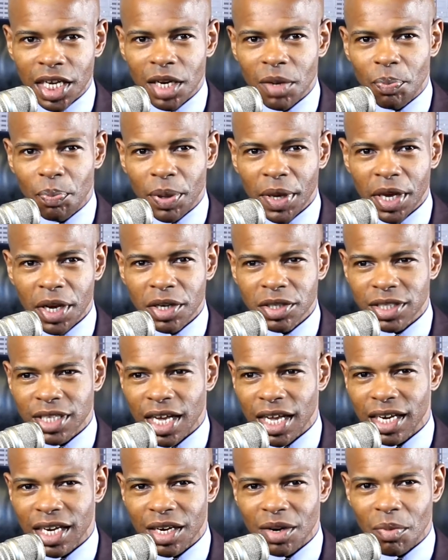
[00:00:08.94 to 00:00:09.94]
It appears
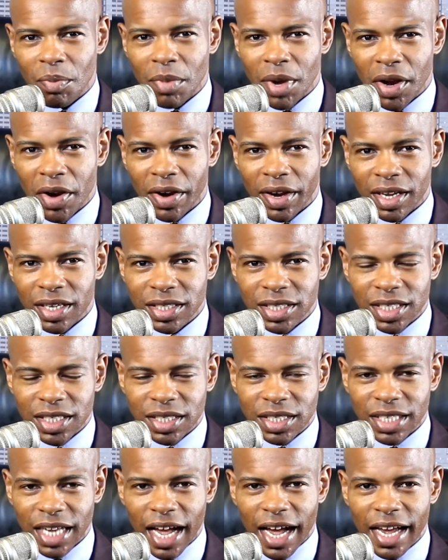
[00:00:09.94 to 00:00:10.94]
that in American
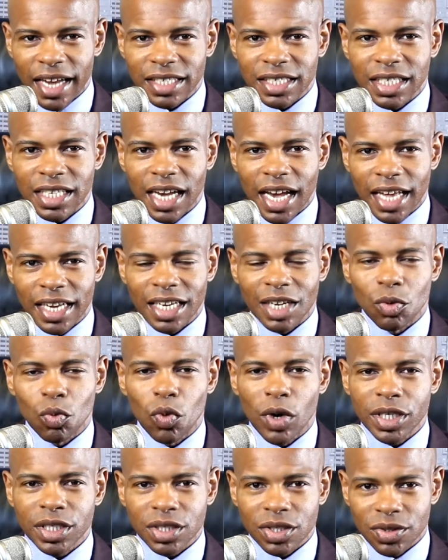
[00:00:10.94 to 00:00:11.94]
society and
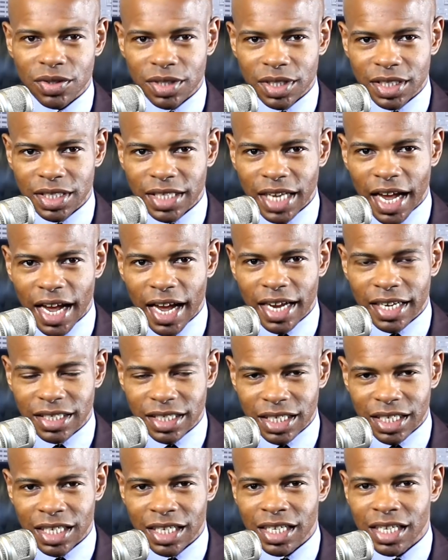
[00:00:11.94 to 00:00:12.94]
in Western
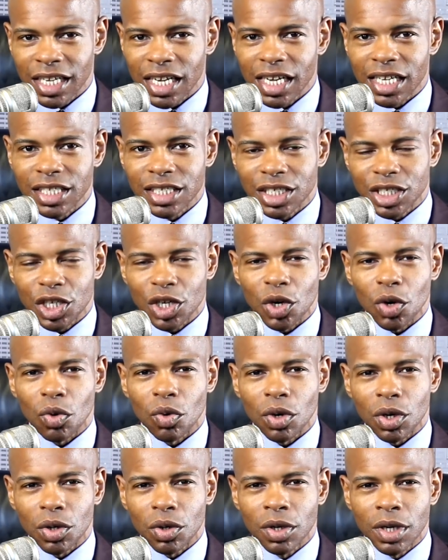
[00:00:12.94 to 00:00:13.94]
society in
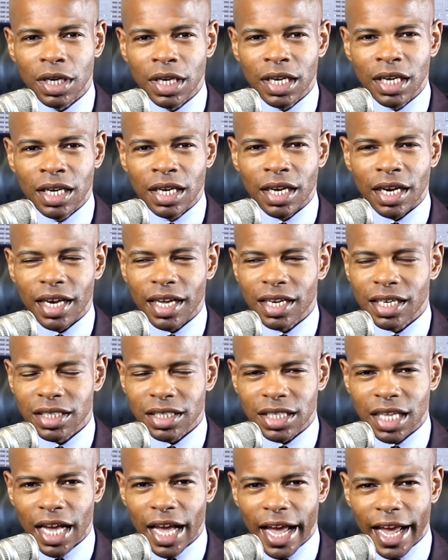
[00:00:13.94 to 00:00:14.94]
general, it
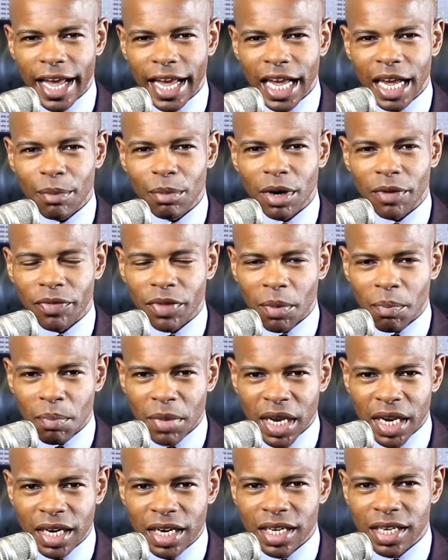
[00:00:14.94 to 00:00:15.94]
is the aim of the
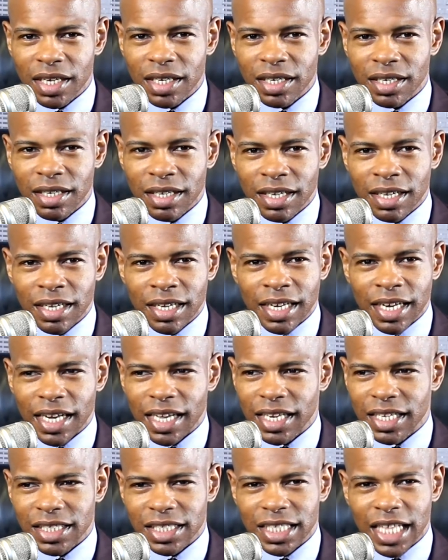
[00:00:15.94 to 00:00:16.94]
media,
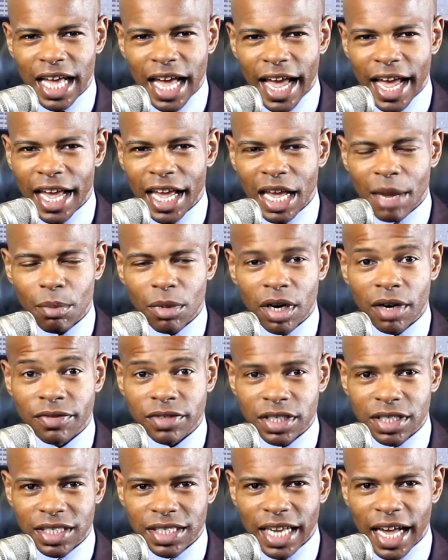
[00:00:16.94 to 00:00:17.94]
it is the aim
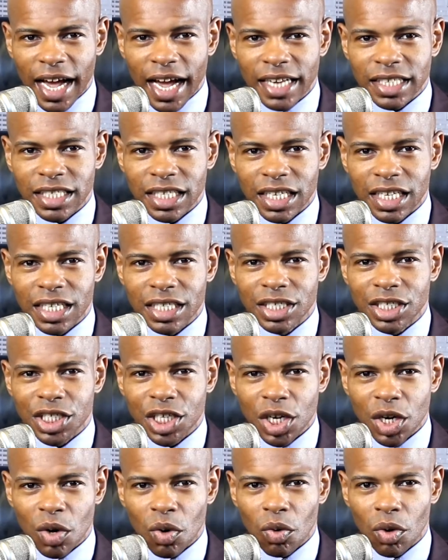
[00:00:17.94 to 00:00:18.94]
of society in
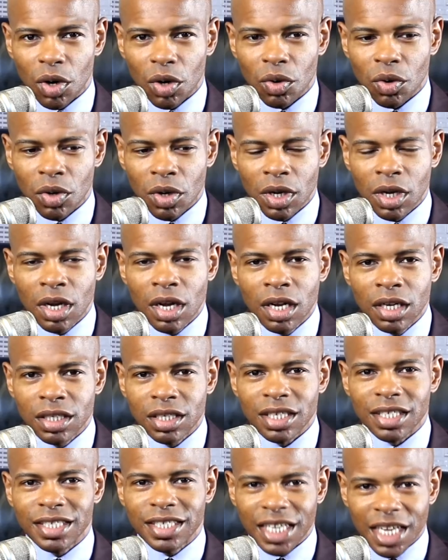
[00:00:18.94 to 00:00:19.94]
general
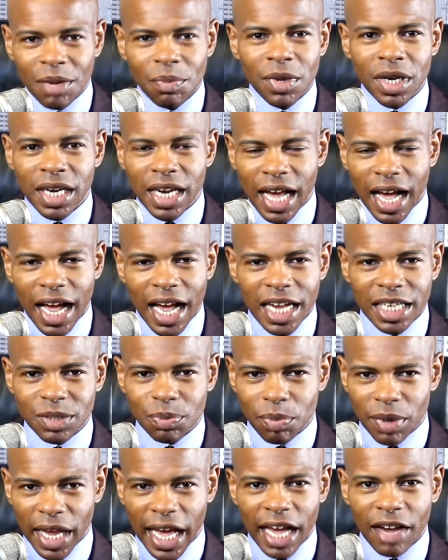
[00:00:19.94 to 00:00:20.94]
to
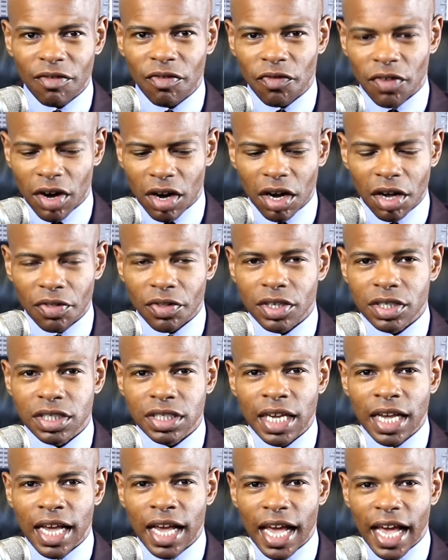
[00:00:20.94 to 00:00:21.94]
demonize black
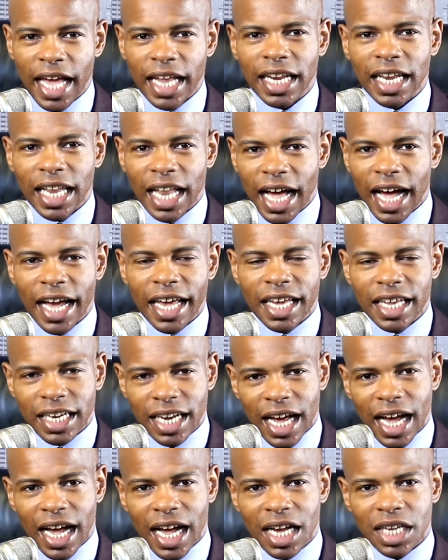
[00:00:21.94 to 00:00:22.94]
fathers and
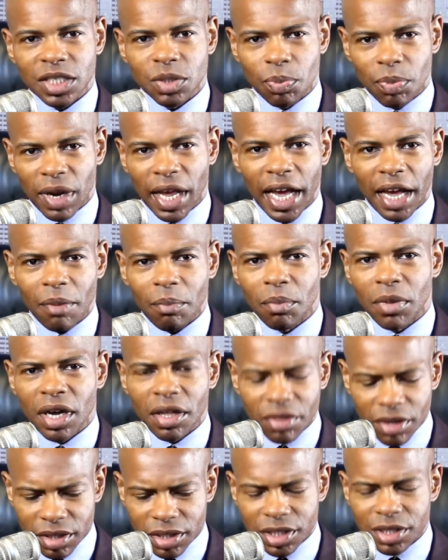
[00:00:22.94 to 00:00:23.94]
lionize black
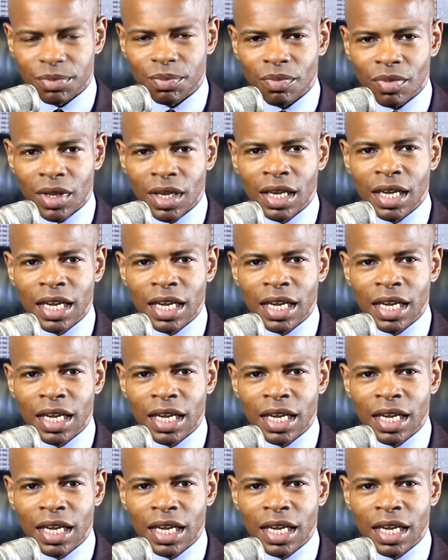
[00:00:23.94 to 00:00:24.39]
mothers.